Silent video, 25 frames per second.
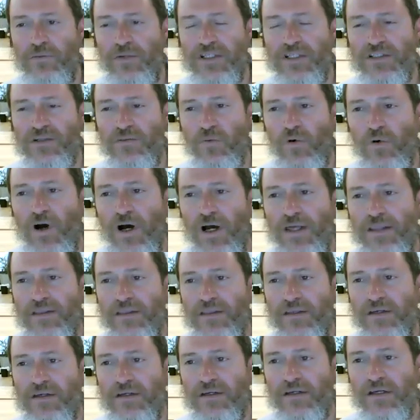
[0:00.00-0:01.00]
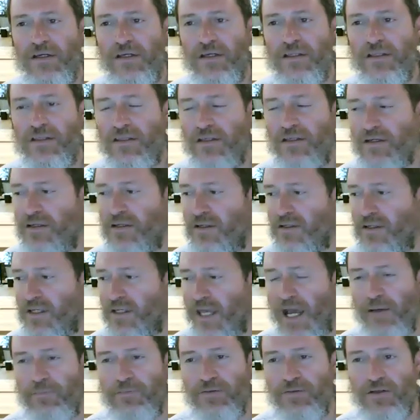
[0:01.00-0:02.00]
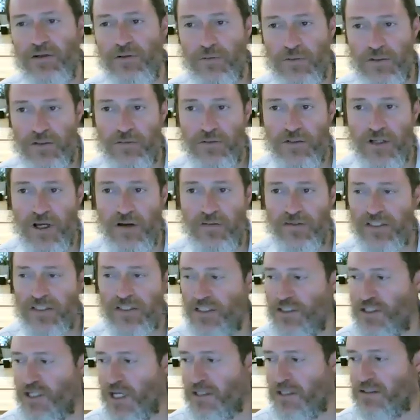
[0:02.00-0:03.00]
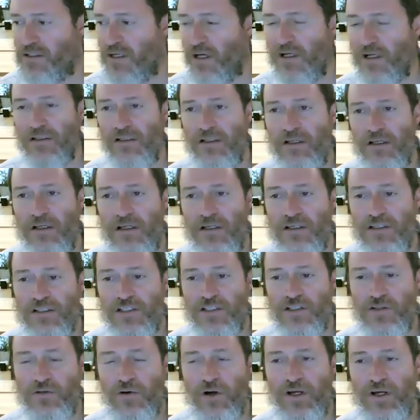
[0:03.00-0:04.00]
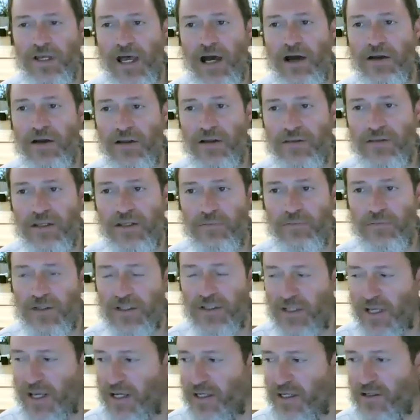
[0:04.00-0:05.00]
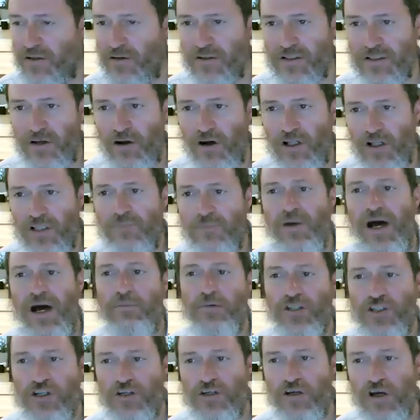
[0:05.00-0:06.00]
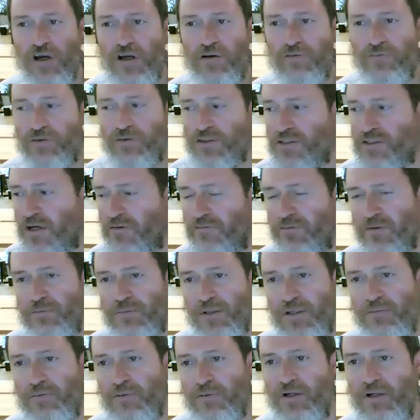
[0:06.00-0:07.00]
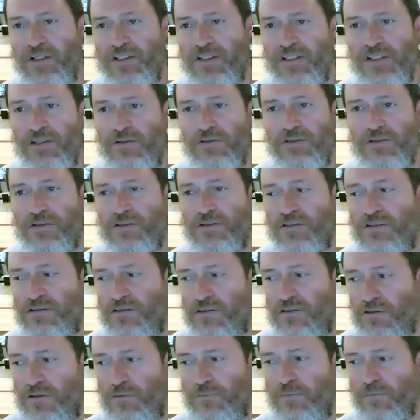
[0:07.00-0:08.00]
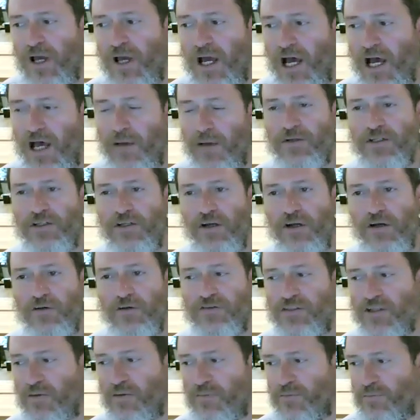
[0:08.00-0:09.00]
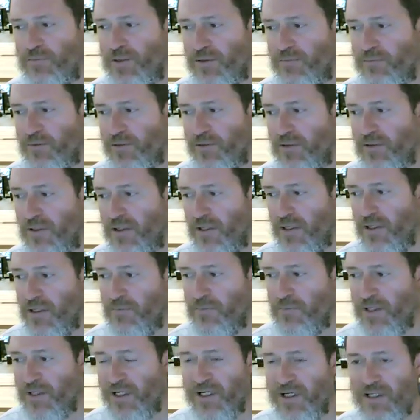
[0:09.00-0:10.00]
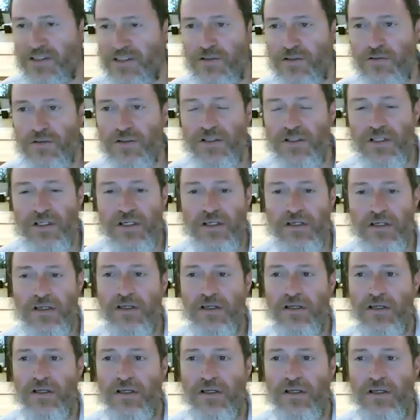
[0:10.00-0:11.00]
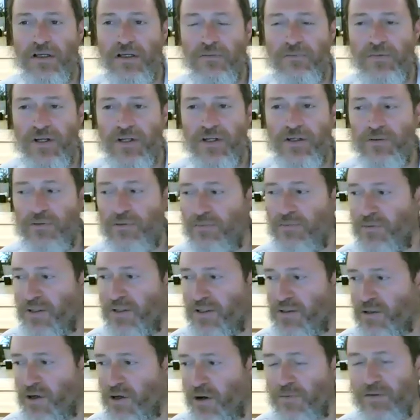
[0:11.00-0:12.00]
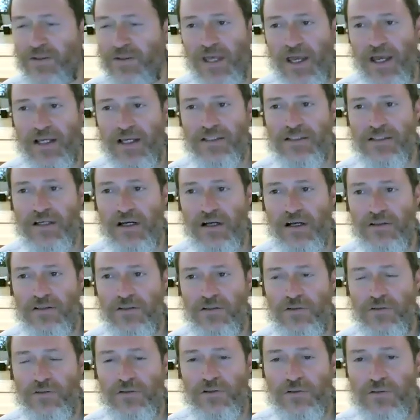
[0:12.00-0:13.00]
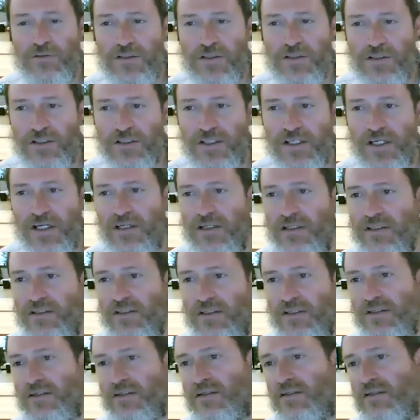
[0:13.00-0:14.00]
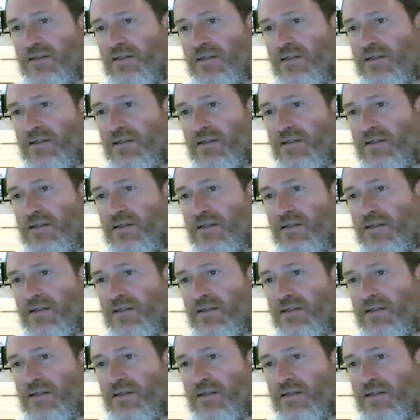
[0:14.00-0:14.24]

reason why the captor, which was obviously a Gentile, struck out at them in anger and called them Am Kshayoyr, you stubborn people. Why does he use this term Am Kshayoyr, stubborn people? Because usually when you go into exile, you lose your dignity.